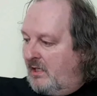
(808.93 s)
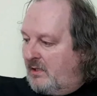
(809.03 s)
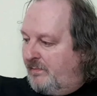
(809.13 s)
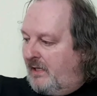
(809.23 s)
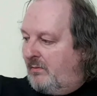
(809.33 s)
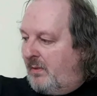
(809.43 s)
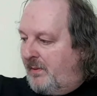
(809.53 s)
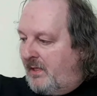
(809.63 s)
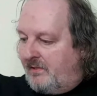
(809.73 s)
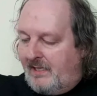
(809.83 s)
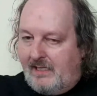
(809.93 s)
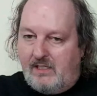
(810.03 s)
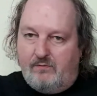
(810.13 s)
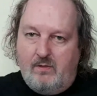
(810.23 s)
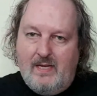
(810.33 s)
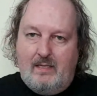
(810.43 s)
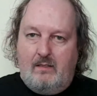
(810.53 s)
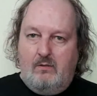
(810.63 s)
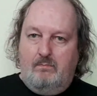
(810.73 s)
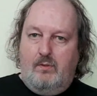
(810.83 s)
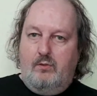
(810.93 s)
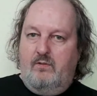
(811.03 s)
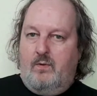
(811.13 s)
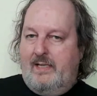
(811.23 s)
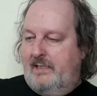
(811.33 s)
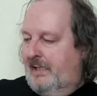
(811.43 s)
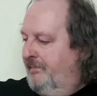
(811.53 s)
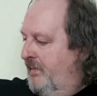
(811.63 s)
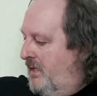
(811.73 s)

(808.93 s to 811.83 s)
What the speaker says: It's been on my birthday list for a bit. Got bored of waiting.